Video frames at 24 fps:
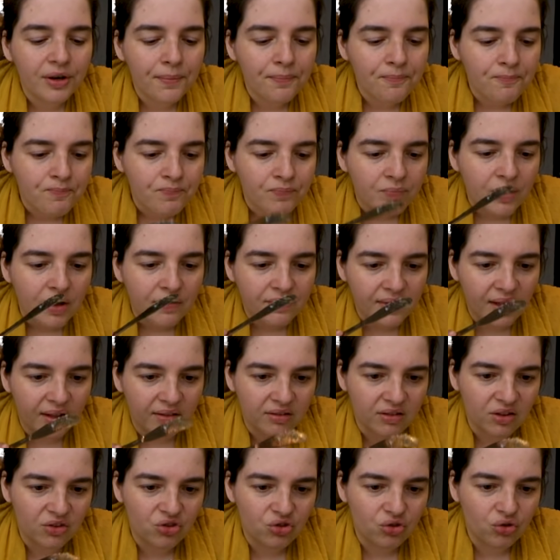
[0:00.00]
And
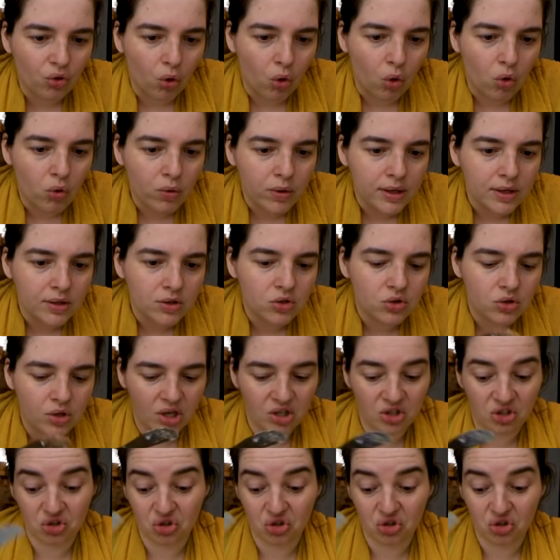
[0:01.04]
then the dough it's